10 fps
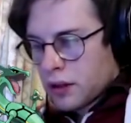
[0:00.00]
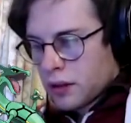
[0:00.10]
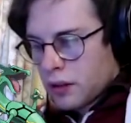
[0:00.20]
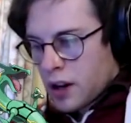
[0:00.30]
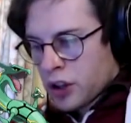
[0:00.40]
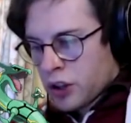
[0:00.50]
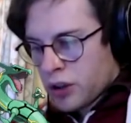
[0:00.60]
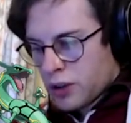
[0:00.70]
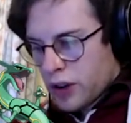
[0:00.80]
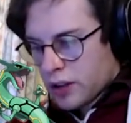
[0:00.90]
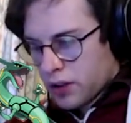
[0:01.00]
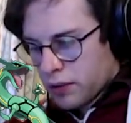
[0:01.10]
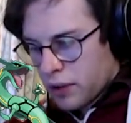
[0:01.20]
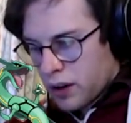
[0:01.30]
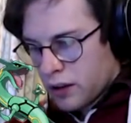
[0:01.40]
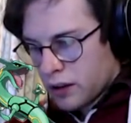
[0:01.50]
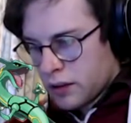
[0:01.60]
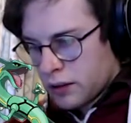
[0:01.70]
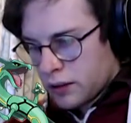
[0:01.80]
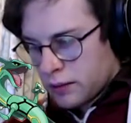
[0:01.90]
I got a bit of farm here,
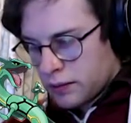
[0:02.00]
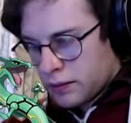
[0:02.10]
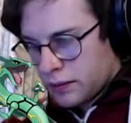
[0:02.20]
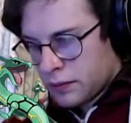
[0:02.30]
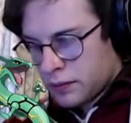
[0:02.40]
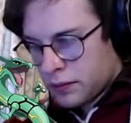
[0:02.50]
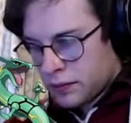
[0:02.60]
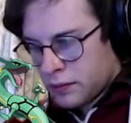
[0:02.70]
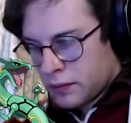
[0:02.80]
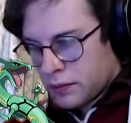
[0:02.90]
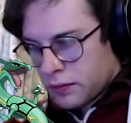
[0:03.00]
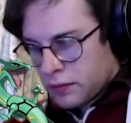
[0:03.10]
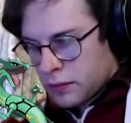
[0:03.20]
but I can't